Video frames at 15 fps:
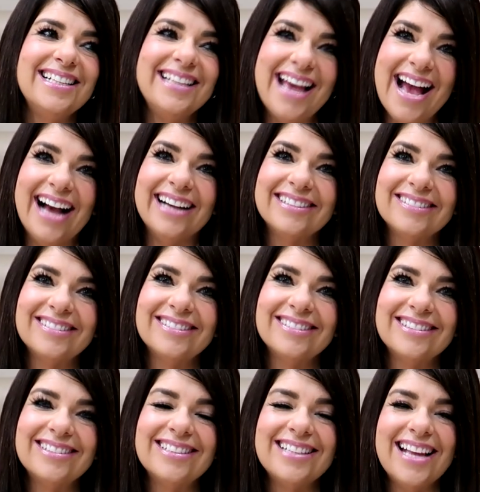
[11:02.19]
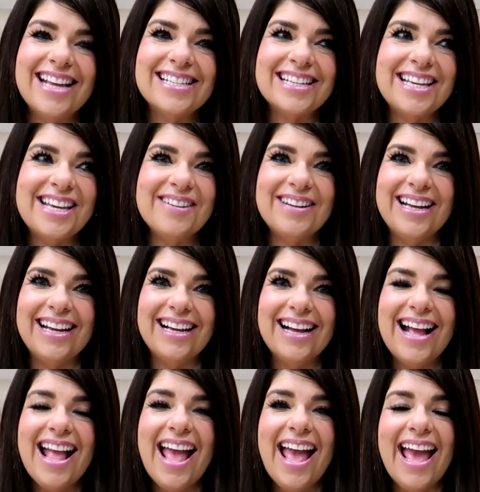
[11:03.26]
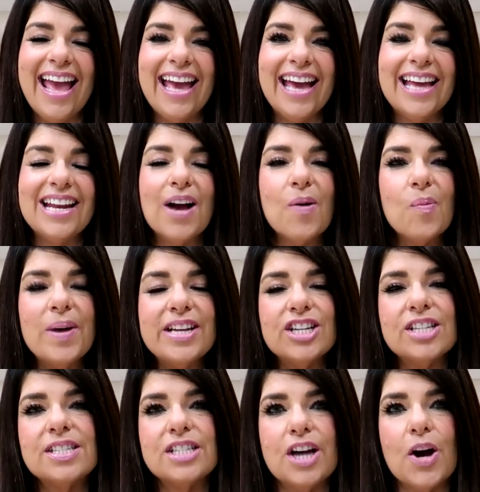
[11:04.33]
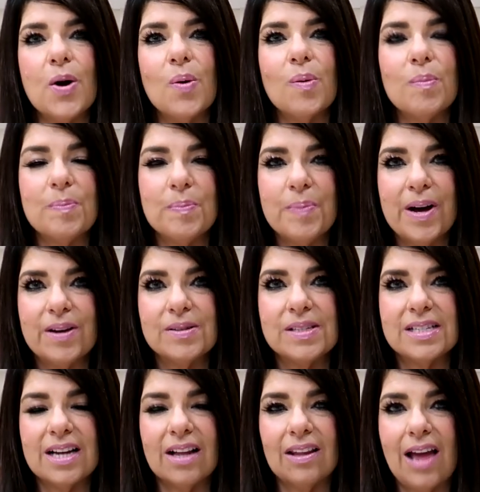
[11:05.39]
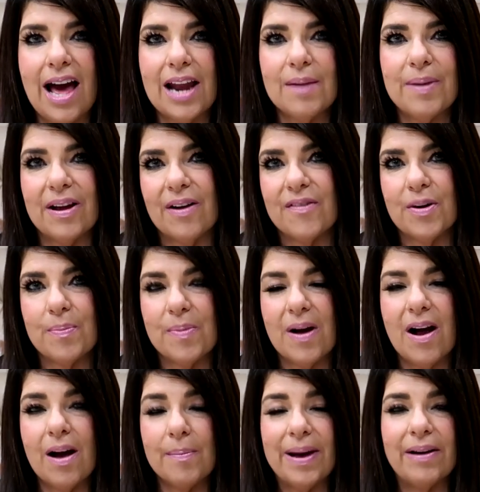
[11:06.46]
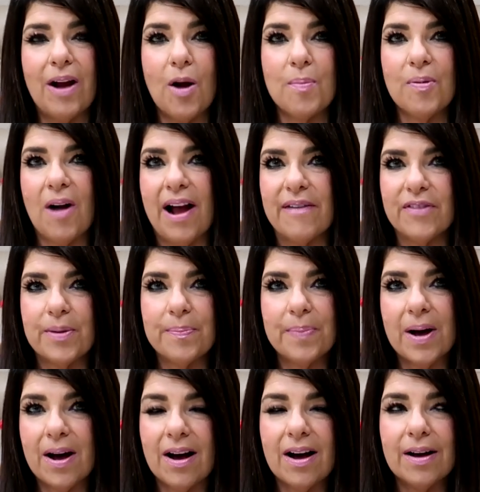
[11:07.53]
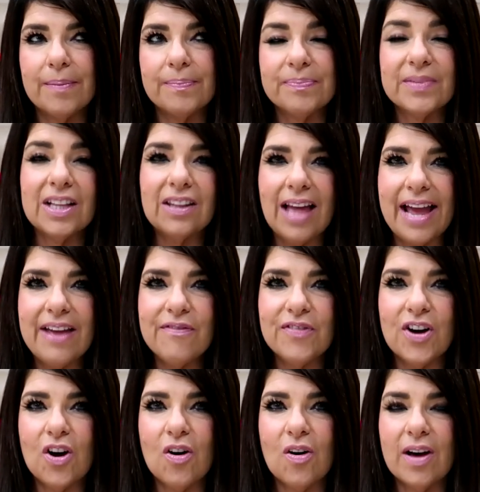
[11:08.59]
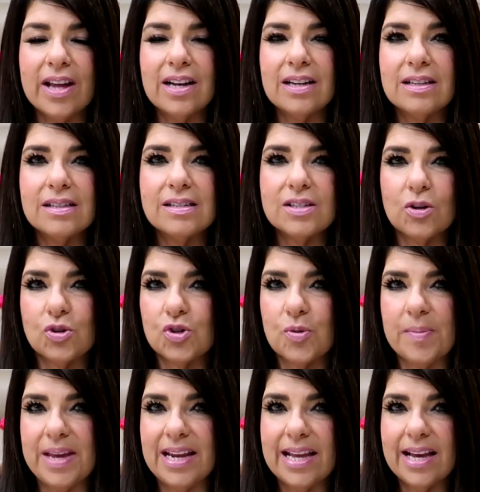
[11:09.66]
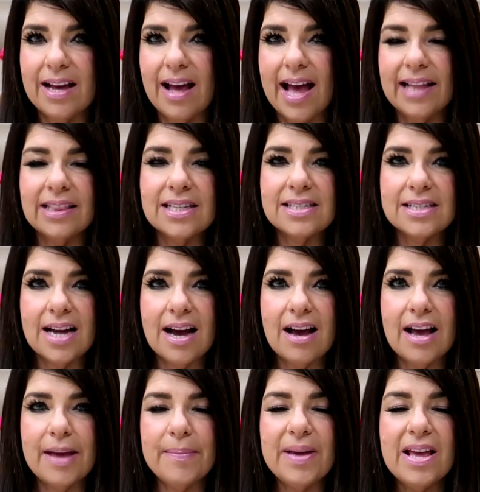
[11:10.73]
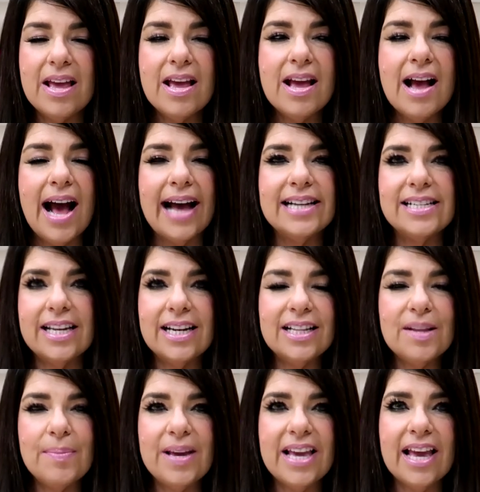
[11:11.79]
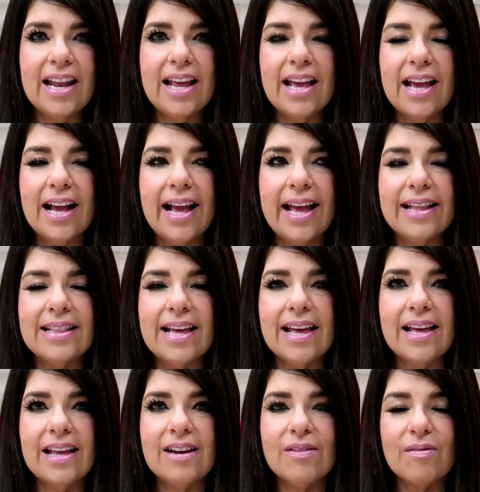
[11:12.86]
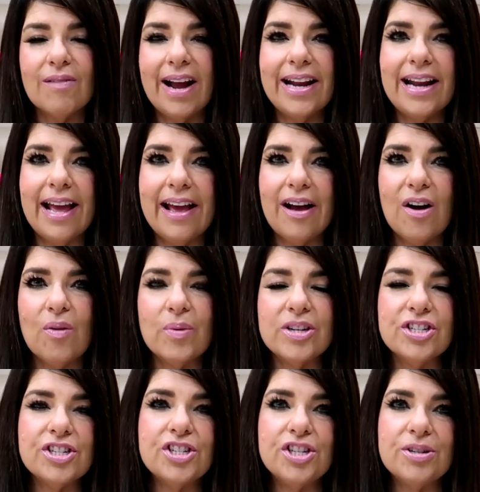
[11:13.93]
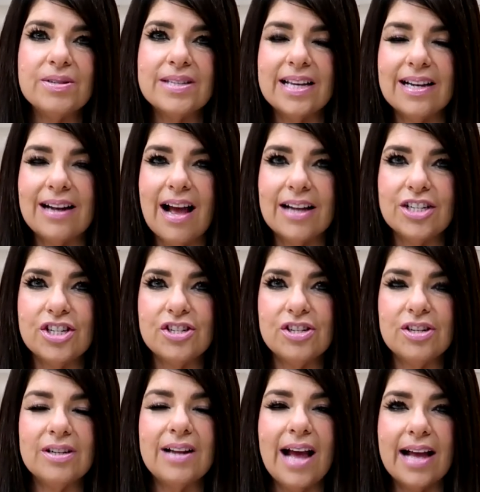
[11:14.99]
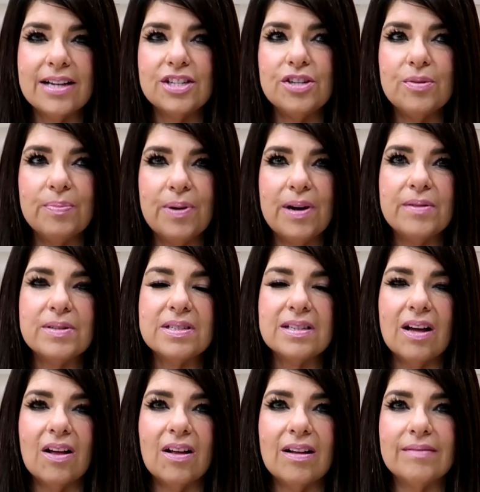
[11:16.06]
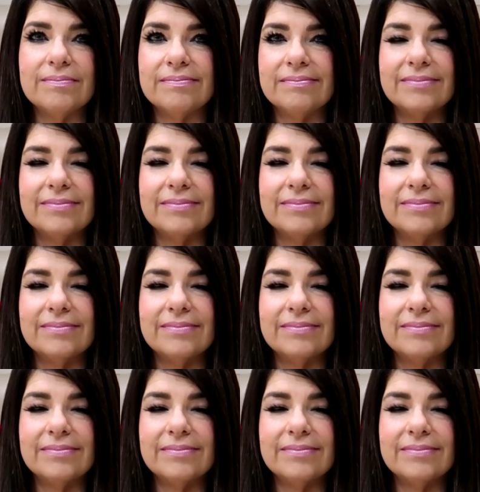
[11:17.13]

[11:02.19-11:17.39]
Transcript: yeah, he's a cutie. And we just don't post a lot about our private life on social media at this time. I did in the beginning, and then right now we're just choosing not to post our